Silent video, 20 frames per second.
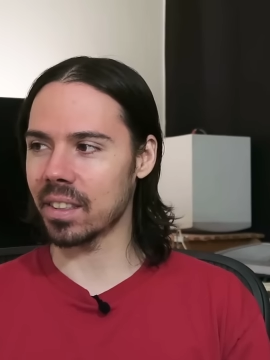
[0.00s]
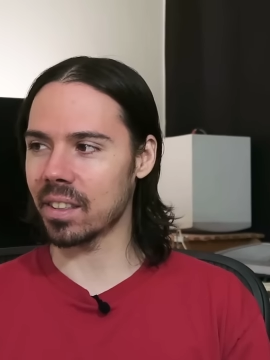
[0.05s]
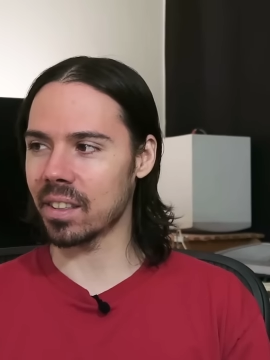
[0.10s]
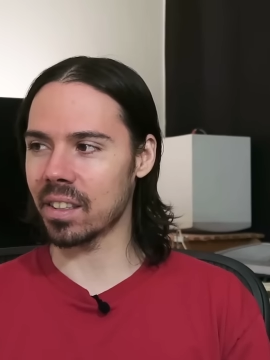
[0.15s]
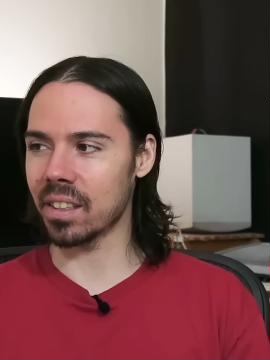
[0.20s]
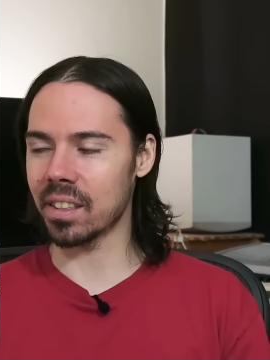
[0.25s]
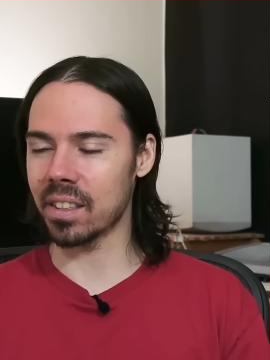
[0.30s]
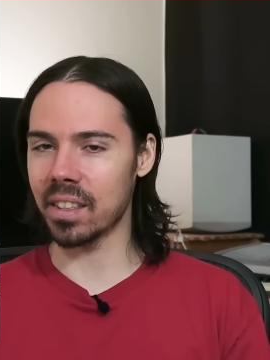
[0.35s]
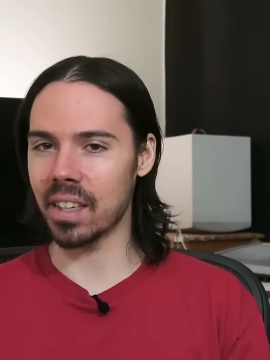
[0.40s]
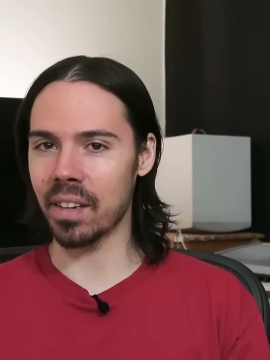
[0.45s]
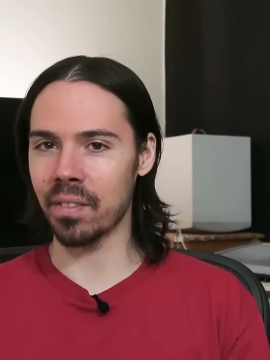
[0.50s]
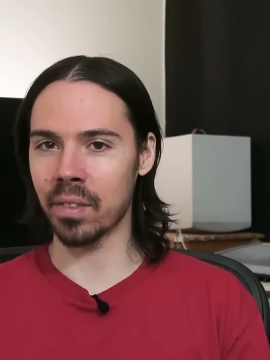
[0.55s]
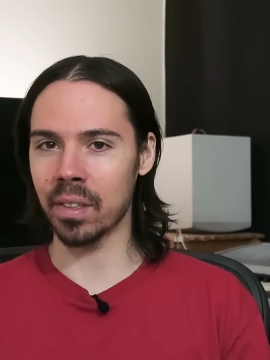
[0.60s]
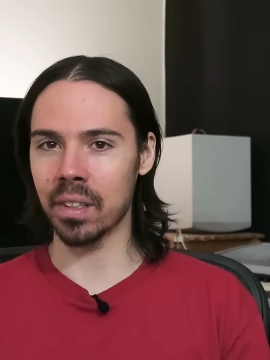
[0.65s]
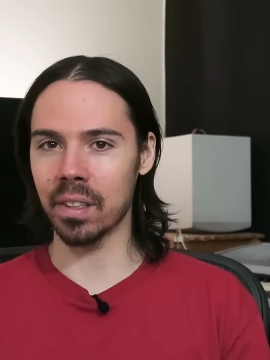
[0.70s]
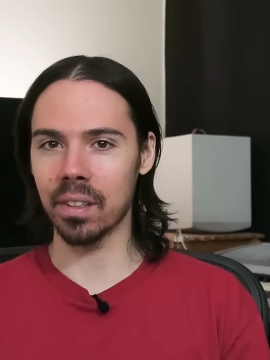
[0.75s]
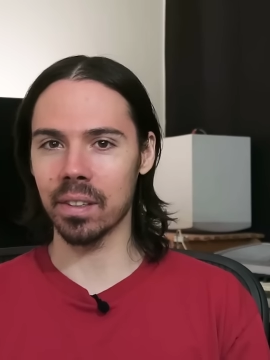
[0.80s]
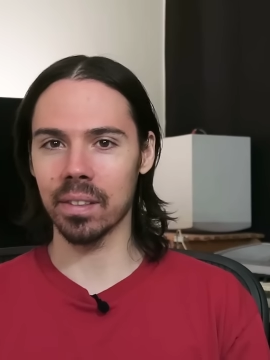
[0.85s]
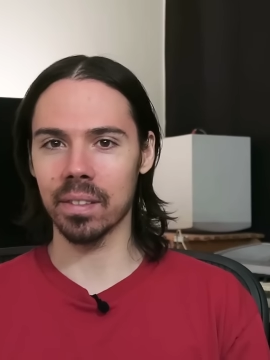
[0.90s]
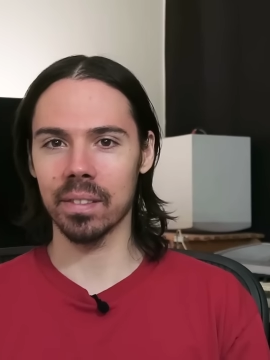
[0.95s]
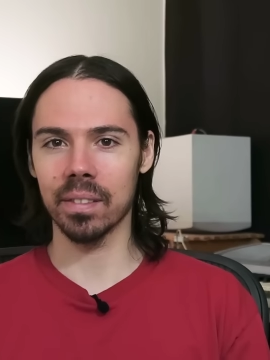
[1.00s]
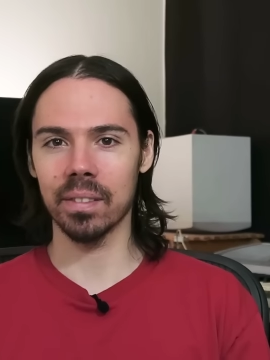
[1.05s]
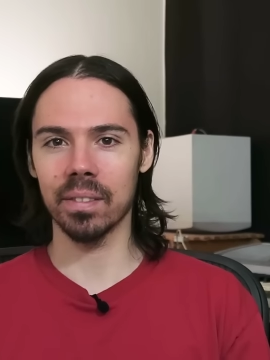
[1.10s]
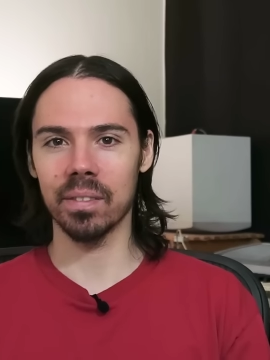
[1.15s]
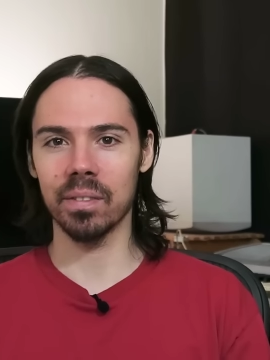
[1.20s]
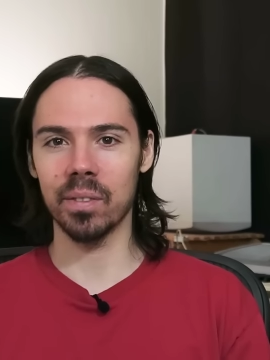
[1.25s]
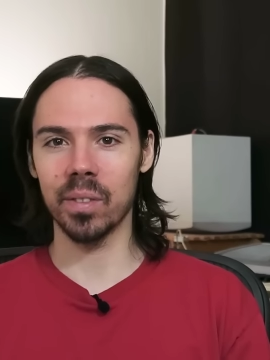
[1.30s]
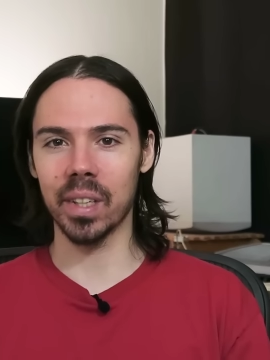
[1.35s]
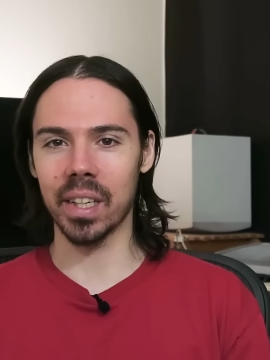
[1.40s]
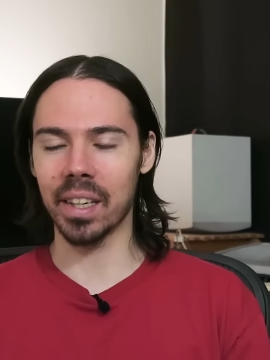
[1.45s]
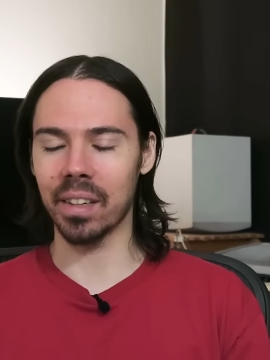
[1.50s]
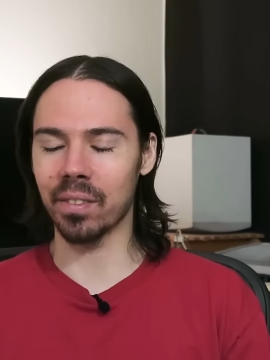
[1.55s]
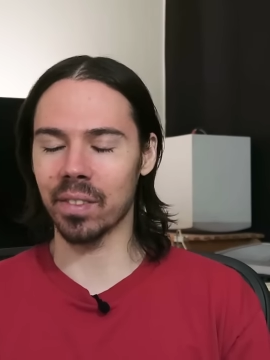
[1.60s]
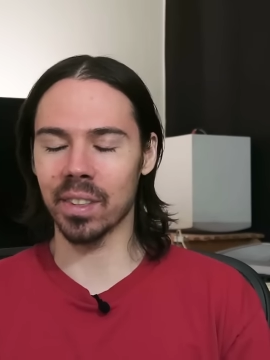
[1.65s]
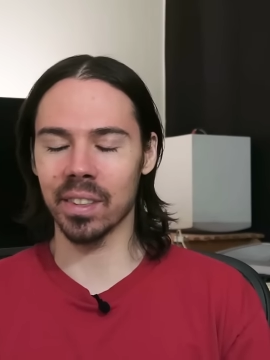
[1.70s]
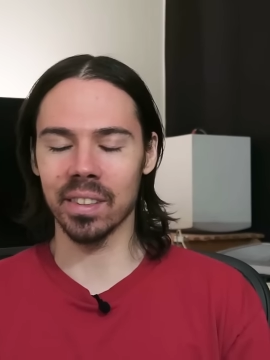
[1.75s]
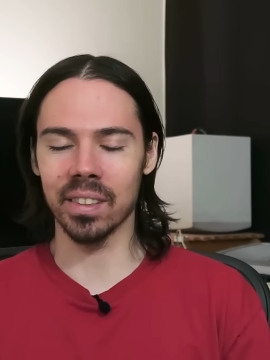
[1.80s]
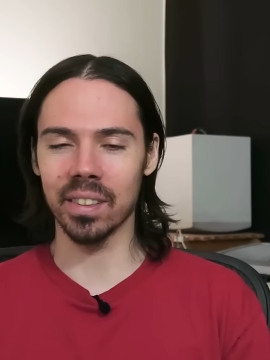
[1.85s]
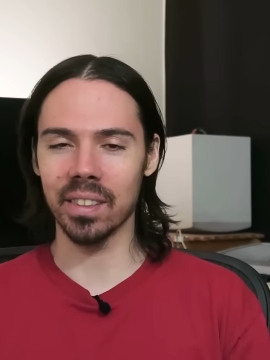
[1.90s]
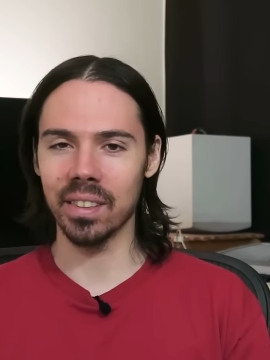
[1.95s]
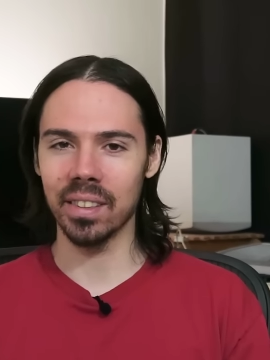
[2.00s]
or the 7th, whatever.